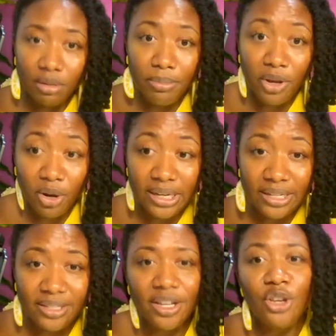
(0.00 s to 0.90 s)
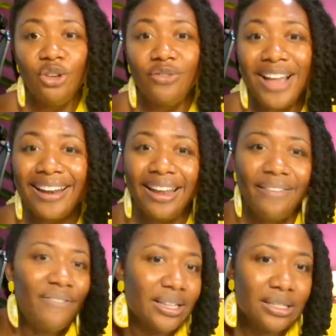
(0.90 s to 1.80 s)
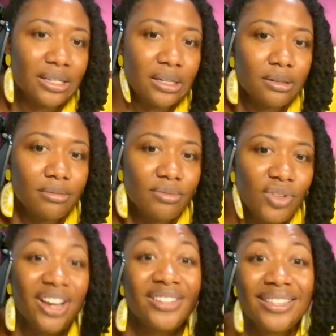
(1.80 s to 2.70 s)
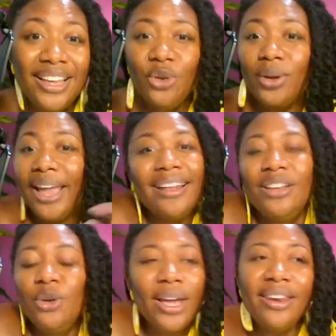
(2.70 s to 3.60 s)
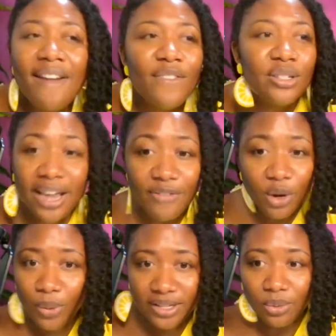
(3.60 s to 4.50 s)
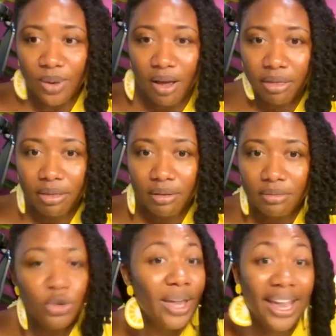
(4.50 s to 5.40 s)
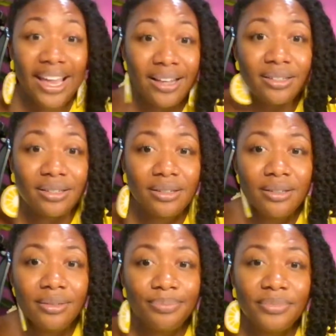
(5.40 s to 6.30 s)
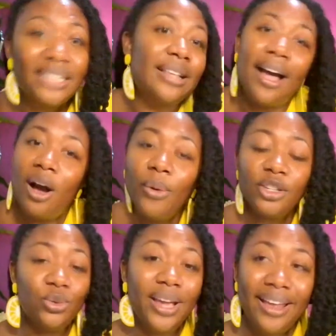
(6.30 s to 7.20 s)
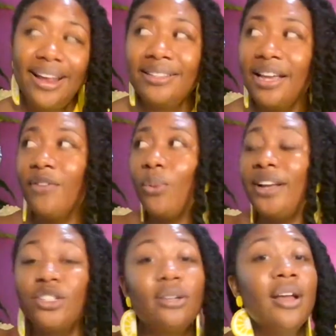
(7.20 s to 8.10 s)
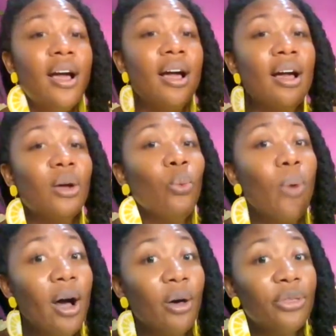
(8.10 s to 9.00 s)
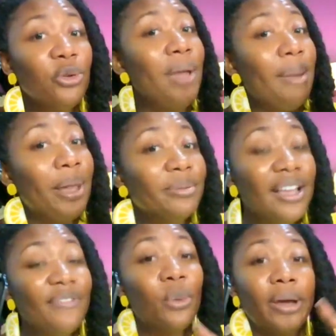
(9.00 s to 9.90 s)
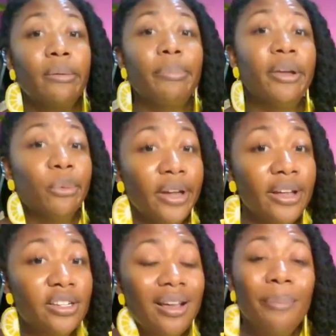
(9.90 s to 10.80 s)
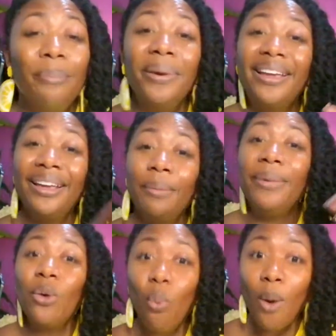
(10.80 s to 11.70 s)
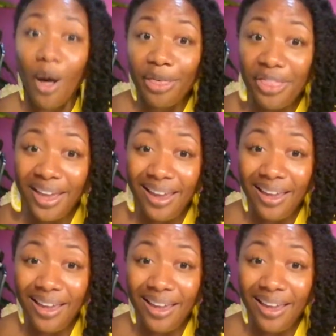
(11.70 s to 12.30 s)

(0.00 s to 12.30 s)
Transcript: millions, you've got to invest it. Here's the thing. You can never save your way to wealth. You can't. That's not how it works. You cannot save your way to wealth. You may be able to save your way to get rich, but being wealthy,